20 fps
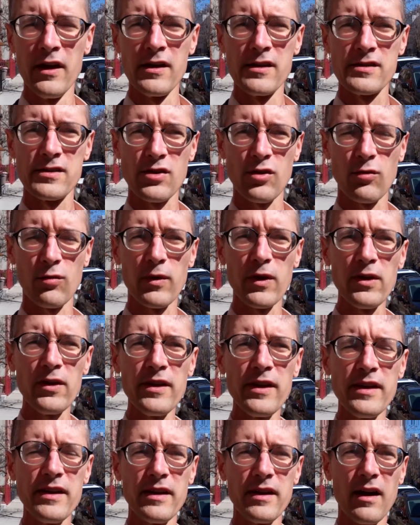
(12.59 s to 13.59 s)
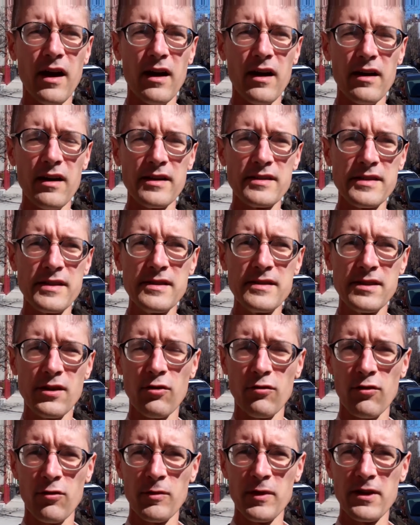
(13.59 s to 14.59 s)
So really, it's
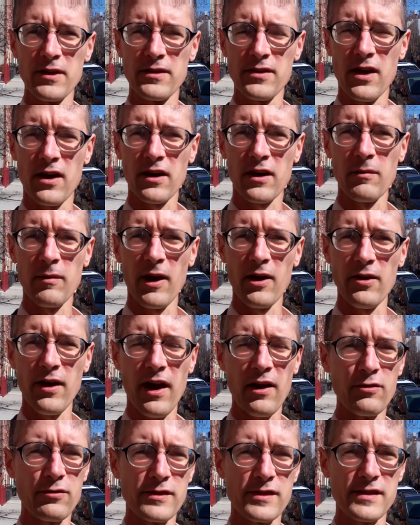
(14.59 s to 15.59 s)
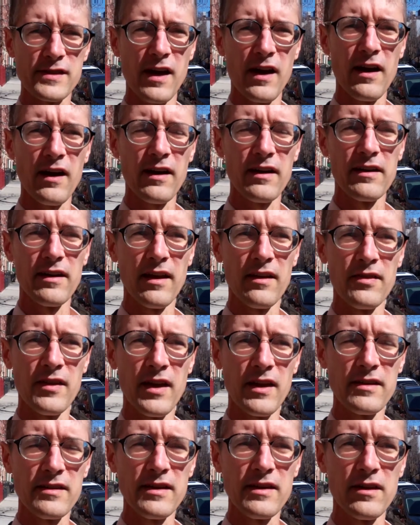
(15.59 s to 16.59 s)
easier for me to talk about outside and
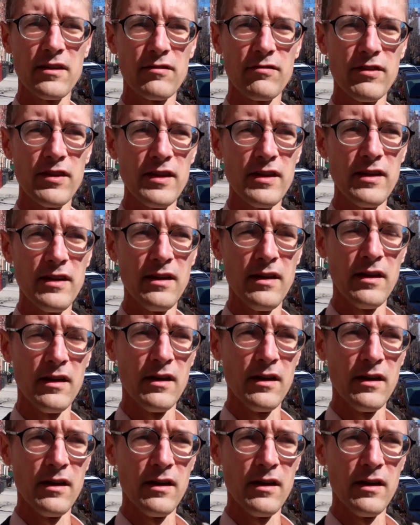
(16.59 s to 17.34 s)
the idea of the